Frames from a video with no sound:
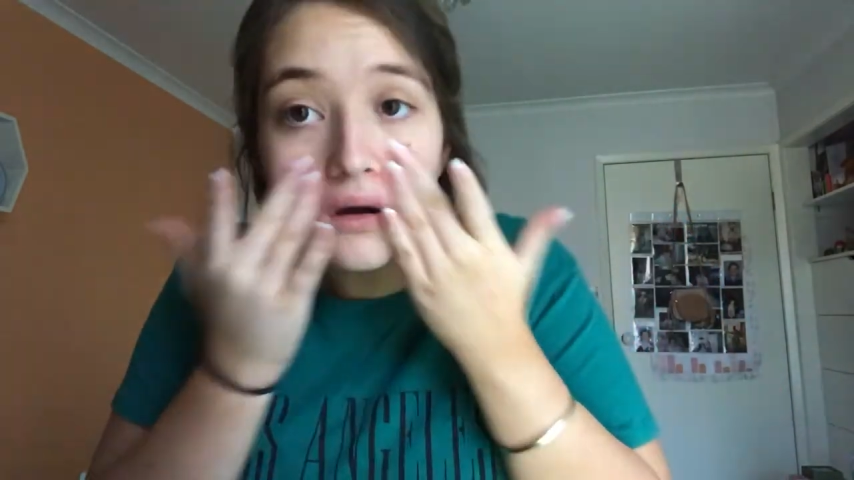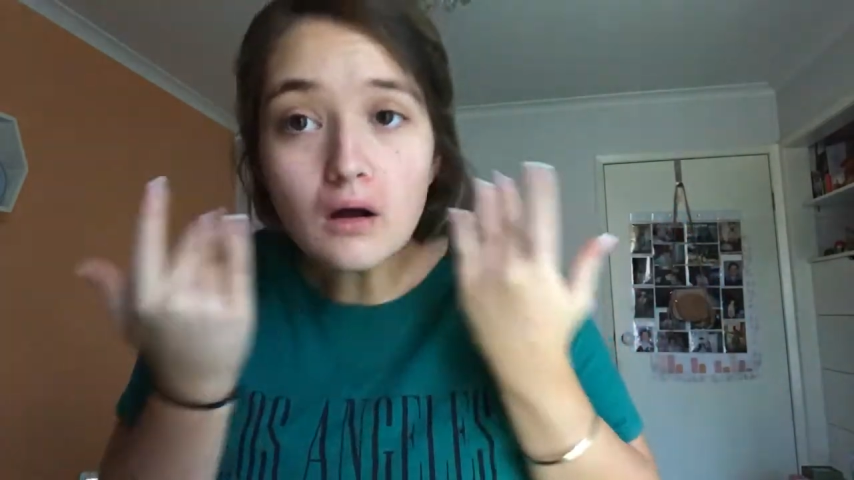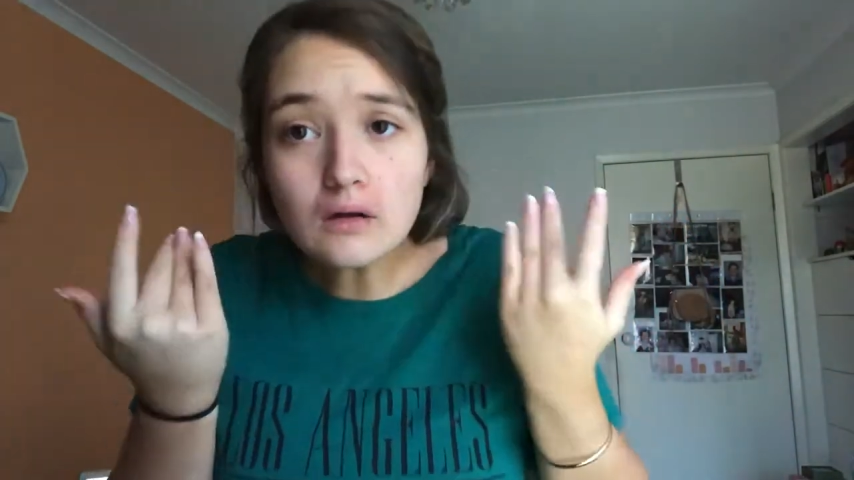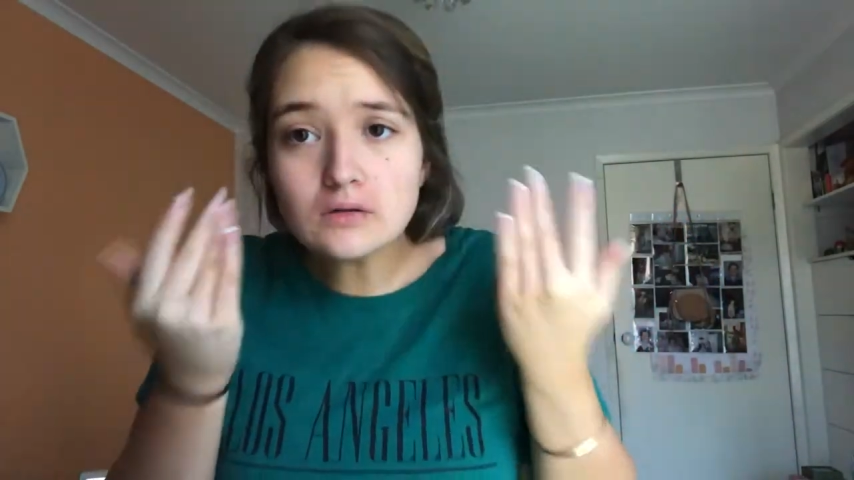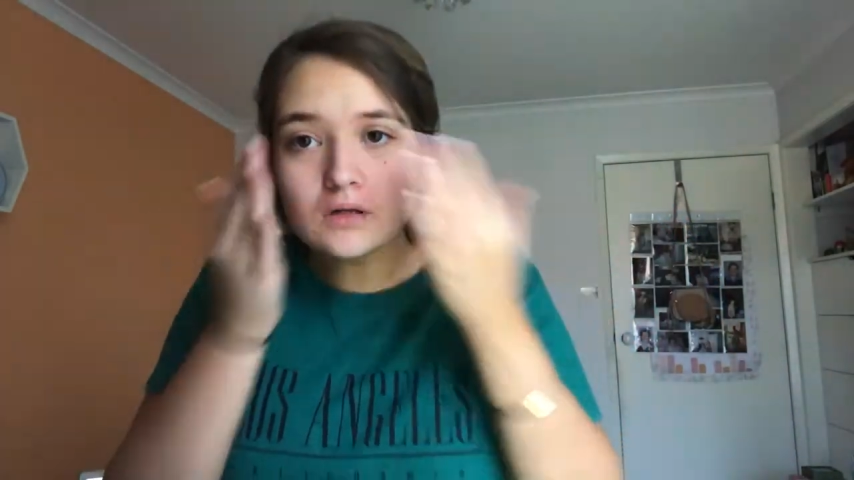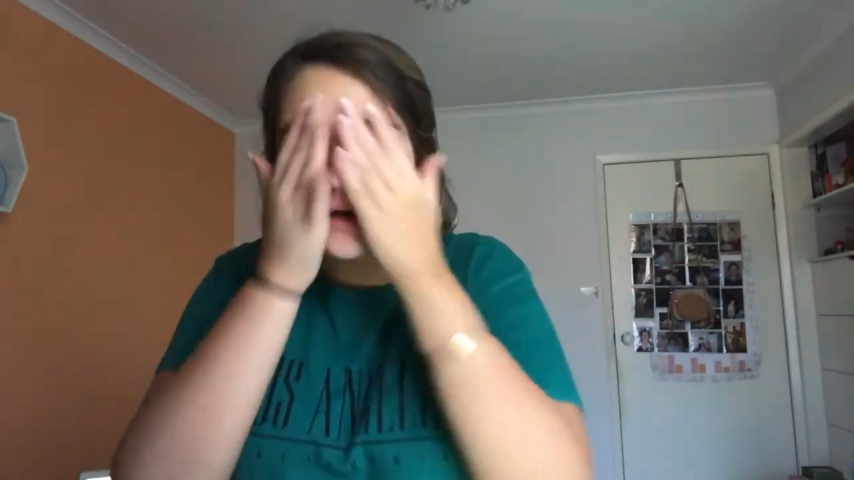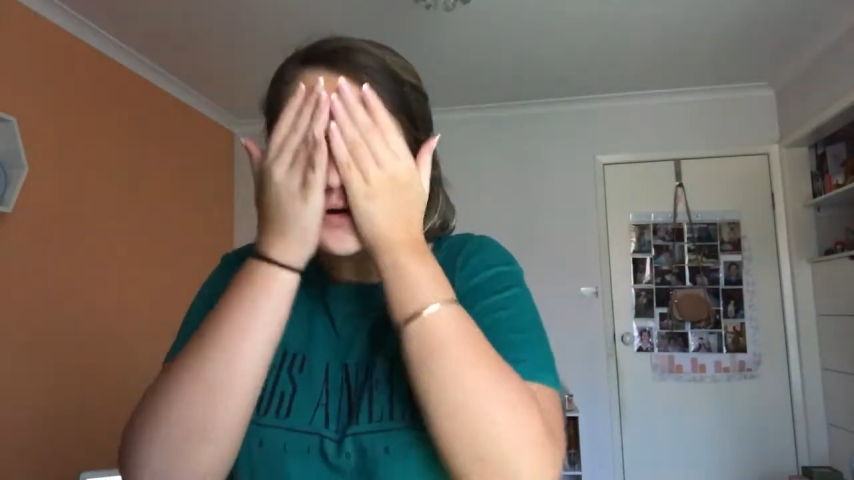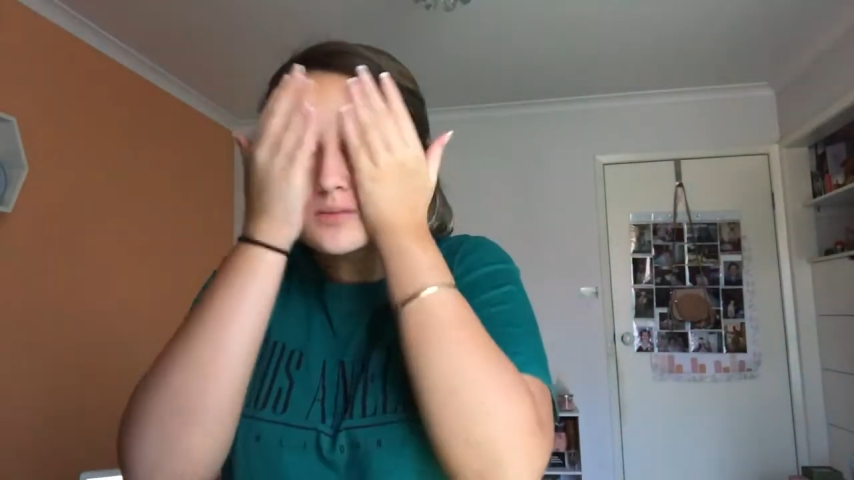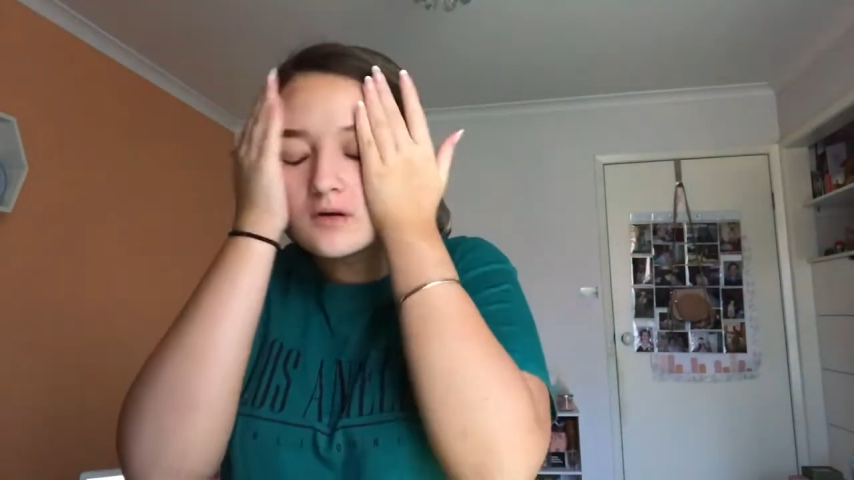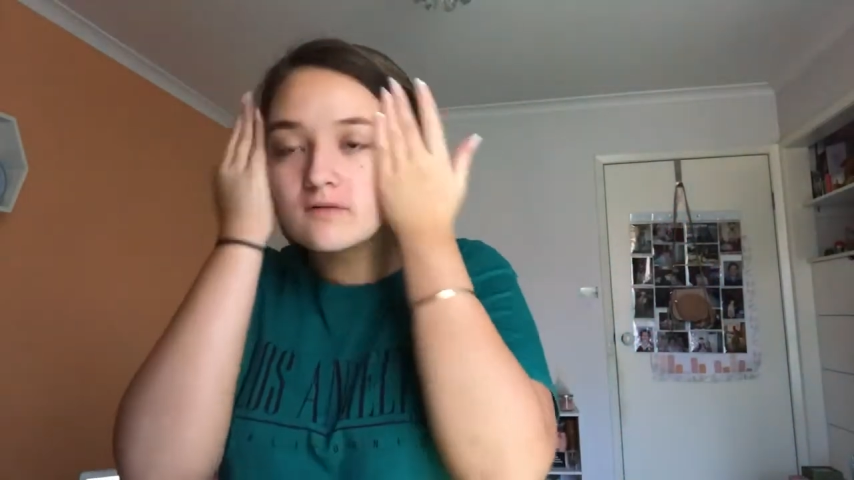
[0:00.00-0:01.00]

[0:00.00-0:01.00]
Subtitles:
I'm gonna hear on my